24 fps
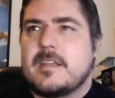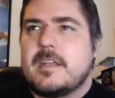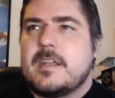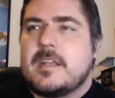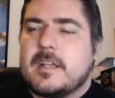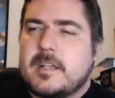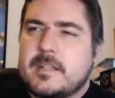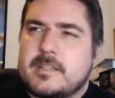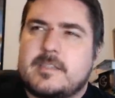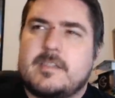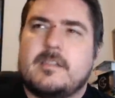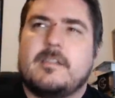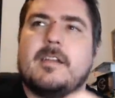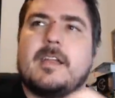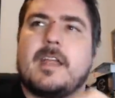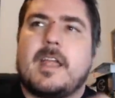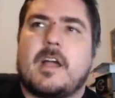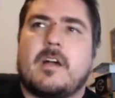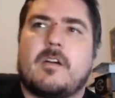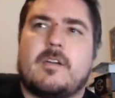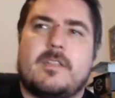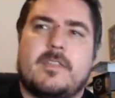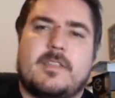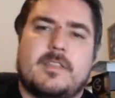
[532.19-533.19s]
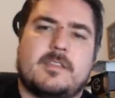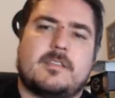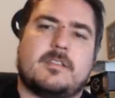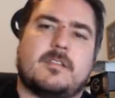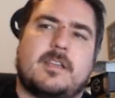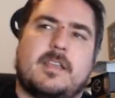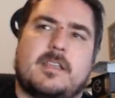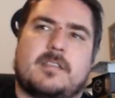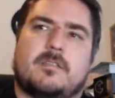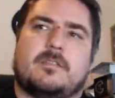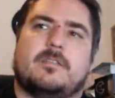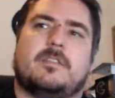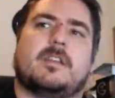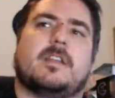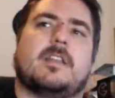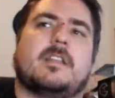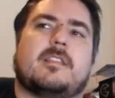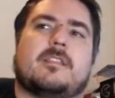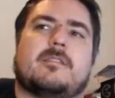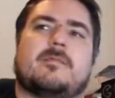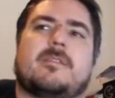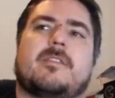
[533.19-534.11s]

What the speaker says: considering how in this, okay, so look at it this way.